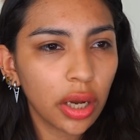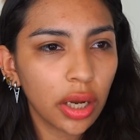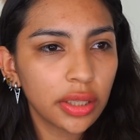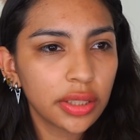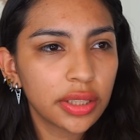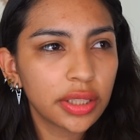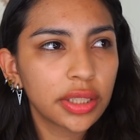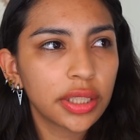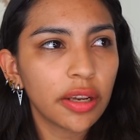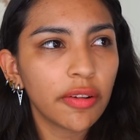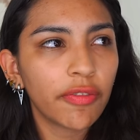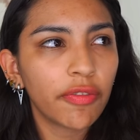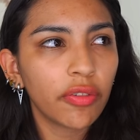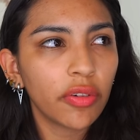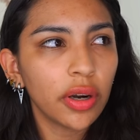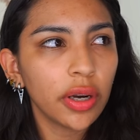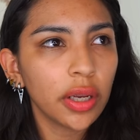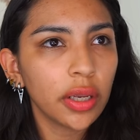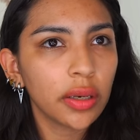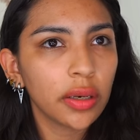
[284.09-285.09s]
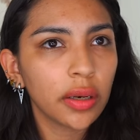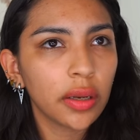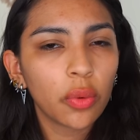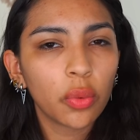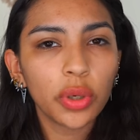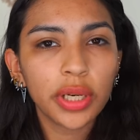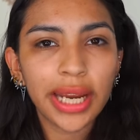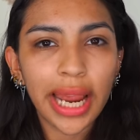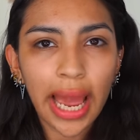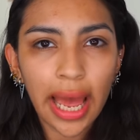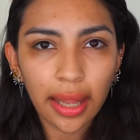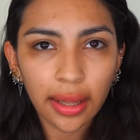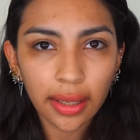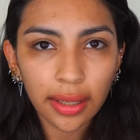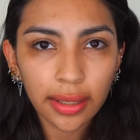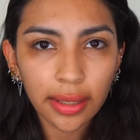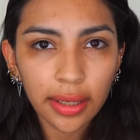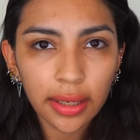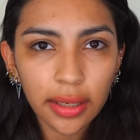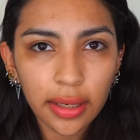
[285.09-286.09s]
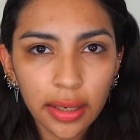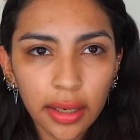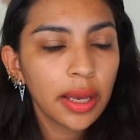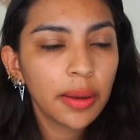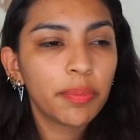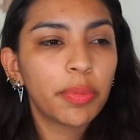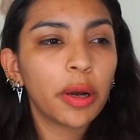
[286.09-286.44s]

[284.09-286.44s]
a different reality.